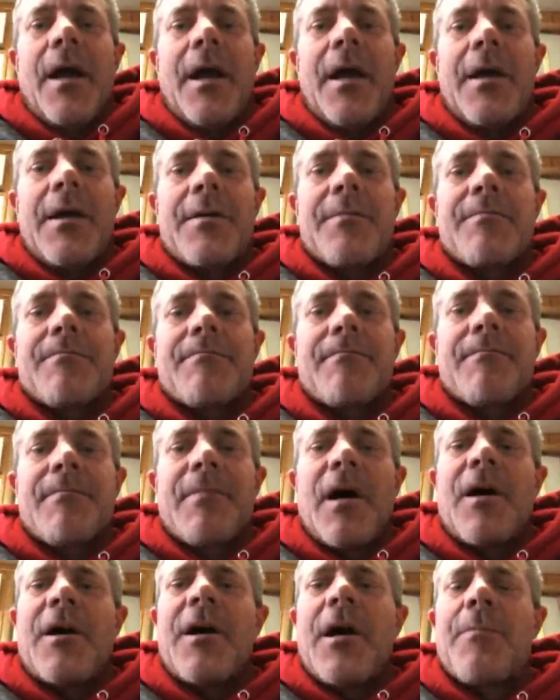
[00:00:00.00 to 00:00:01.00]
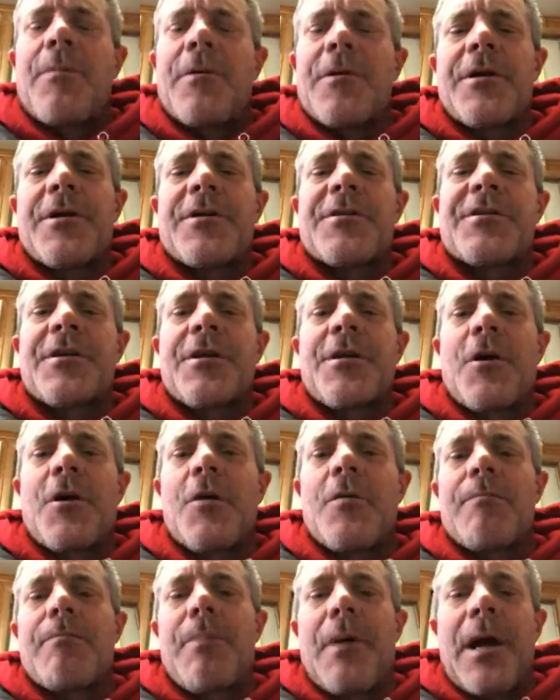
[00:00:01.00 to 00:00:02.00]
And a couple years
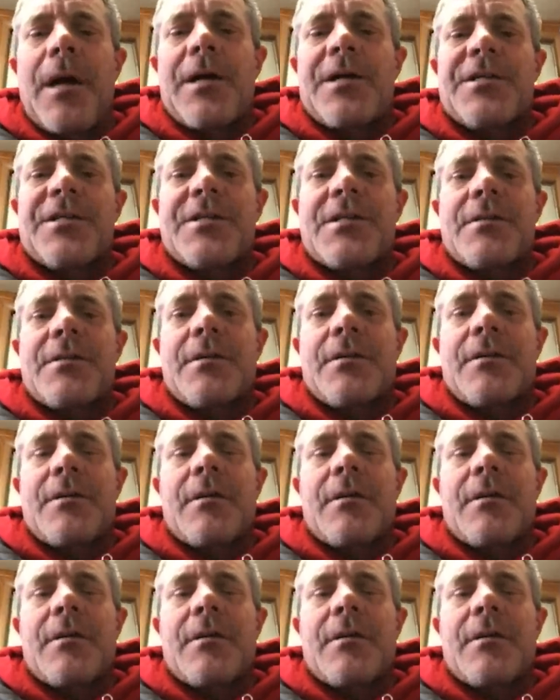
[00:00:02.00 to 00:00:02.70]
ago, Beck's